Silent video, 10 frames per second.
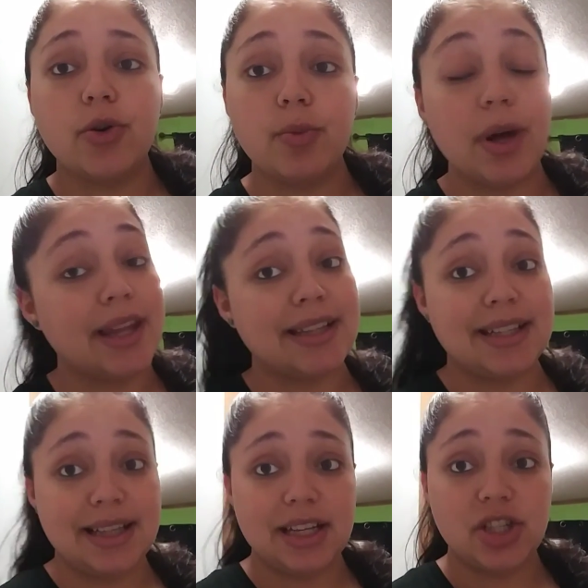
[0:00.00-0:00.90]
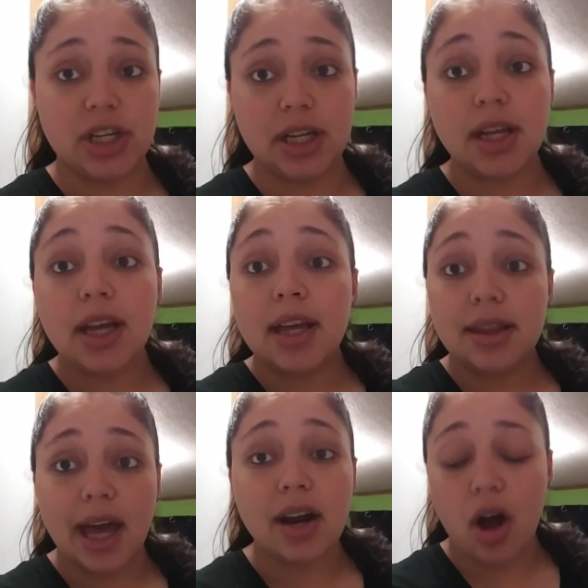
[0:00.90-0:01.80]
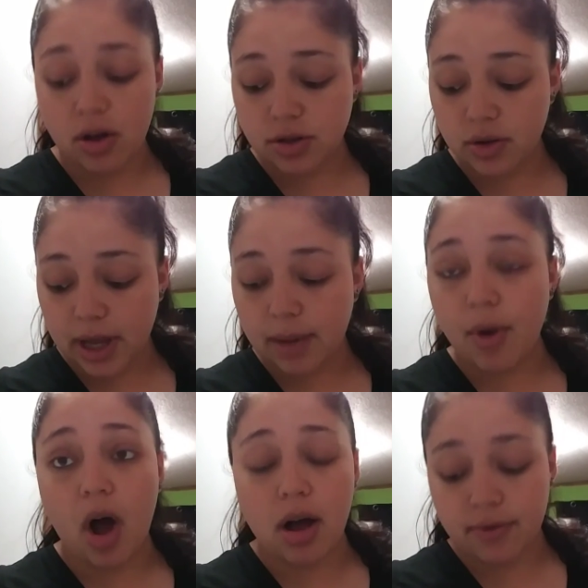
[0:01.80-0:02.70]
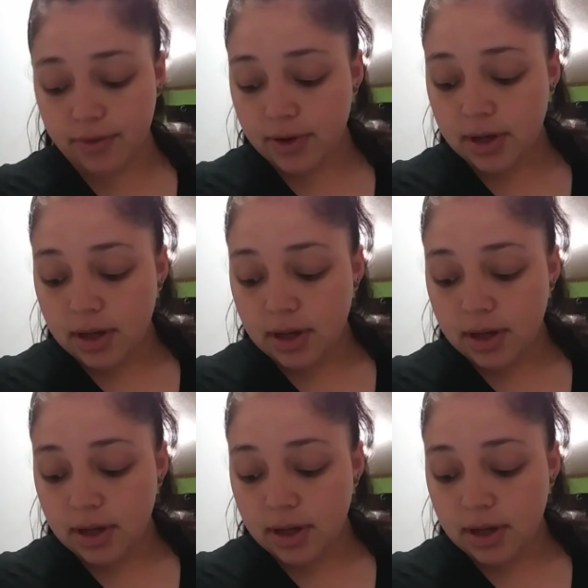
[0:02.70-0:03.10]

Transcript: coupon that's glitching, that also came off.